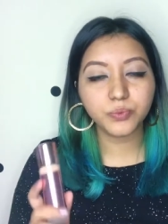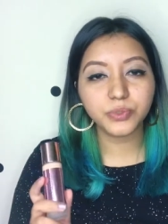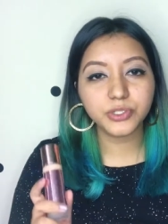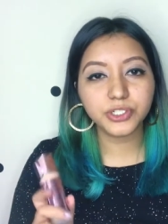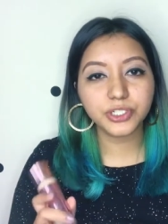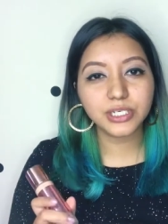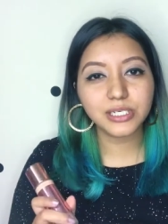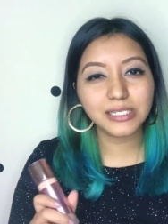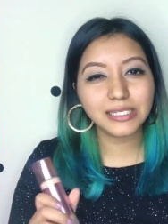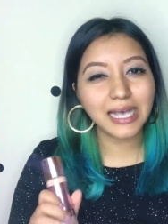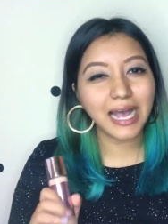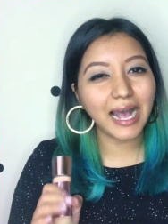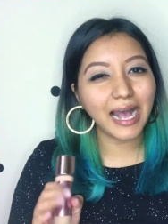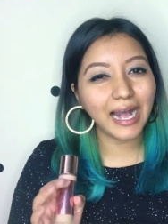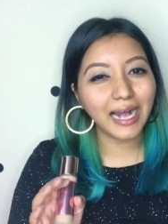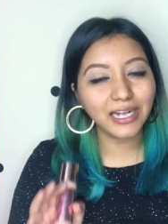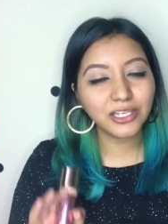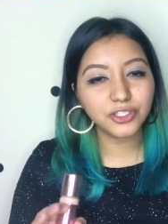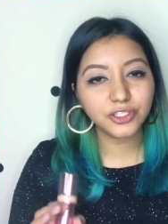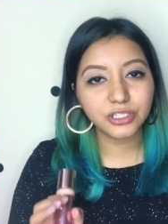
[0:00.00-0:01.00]
which is
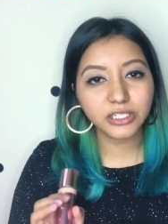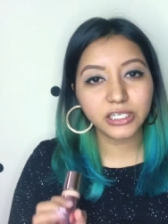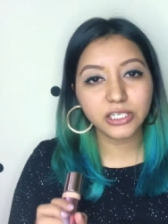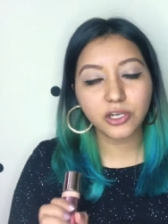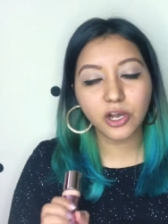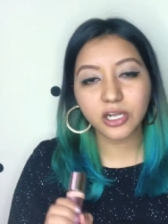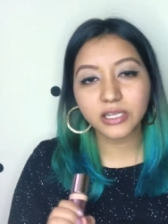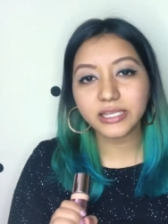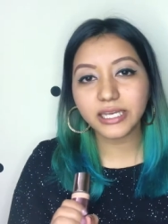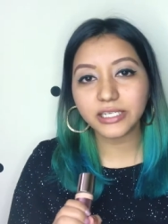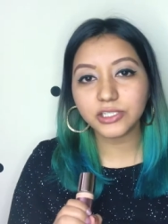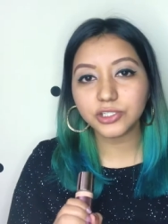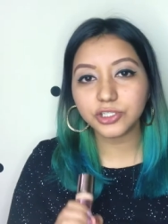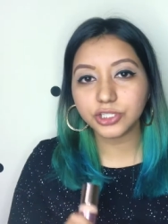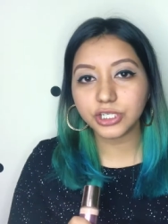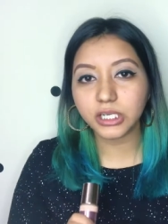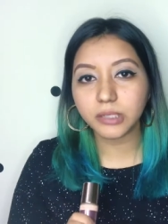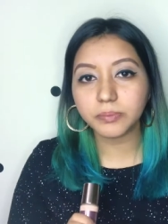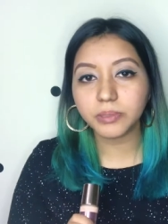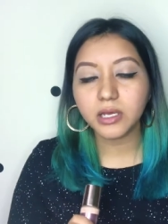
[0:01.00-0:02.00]
actually not that
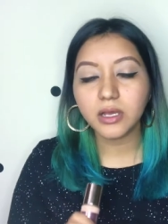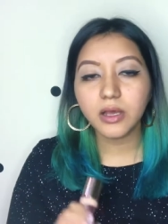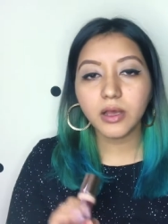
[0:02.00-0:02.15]
cheap